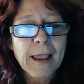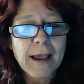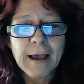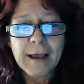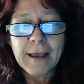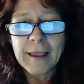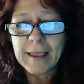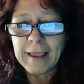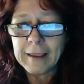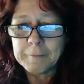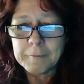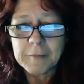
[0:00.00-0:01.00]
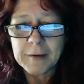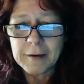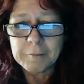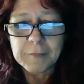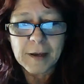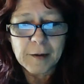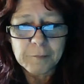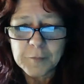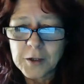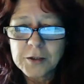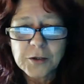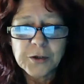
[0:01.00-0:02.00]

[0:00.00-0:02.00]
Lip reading: I'm not